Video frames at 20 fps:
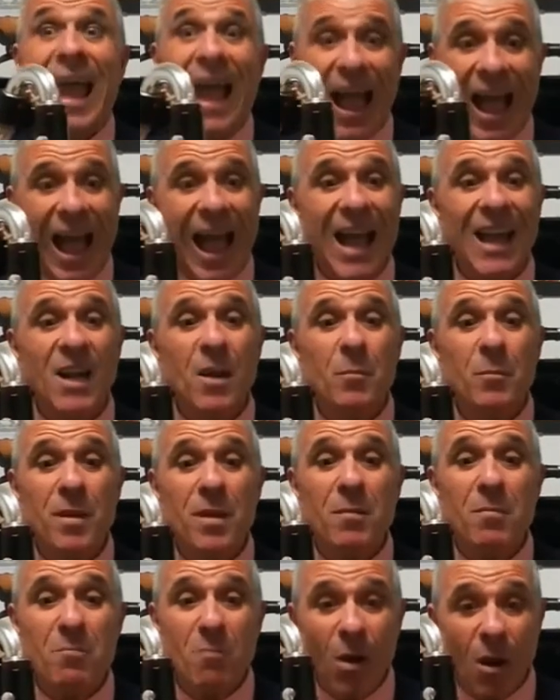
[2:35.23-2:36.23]
I'll be
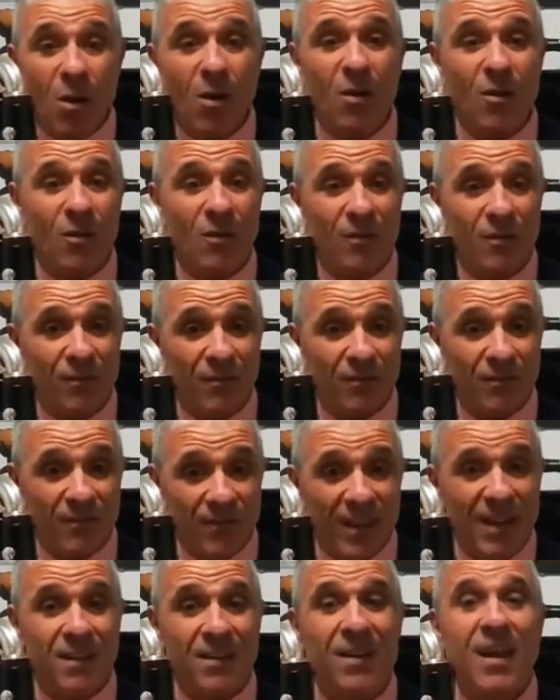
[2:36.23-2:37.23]
more
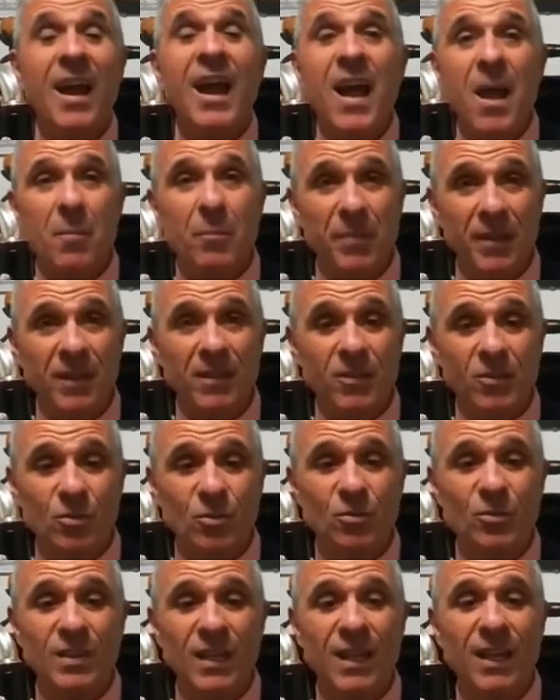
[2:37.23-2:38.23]
than happy to
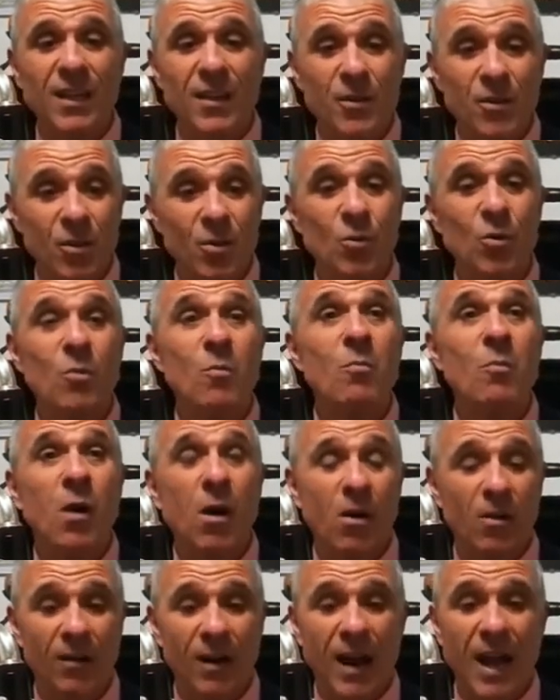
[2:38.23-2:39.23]
tell you
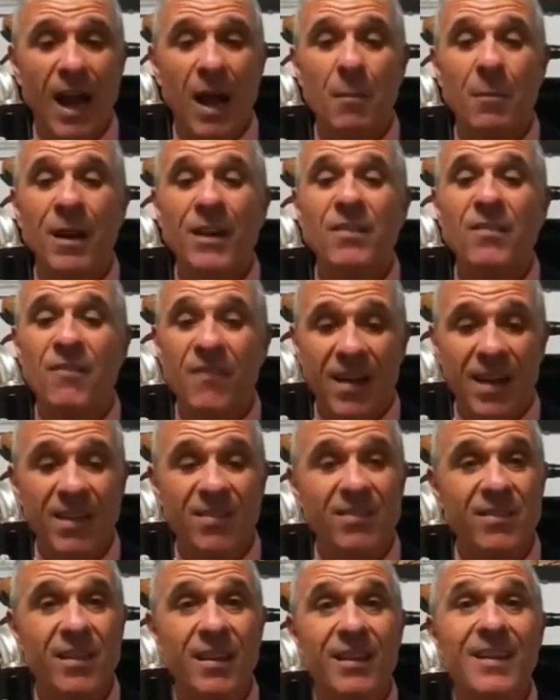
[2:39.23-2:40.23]
more about that
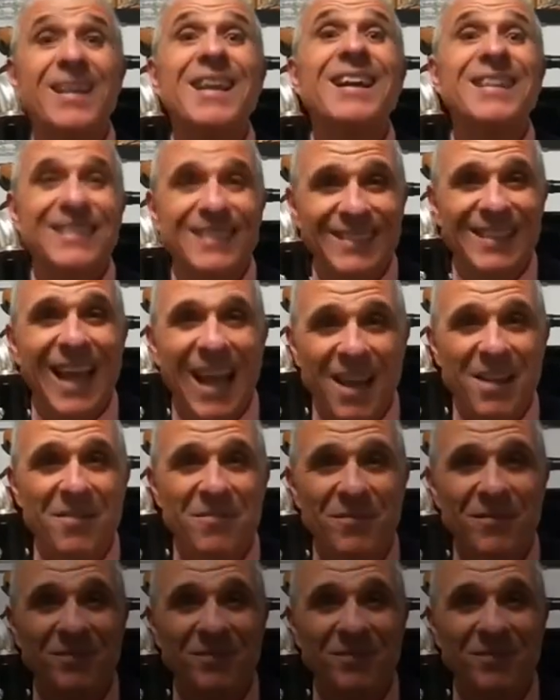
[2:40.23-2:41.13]
next time.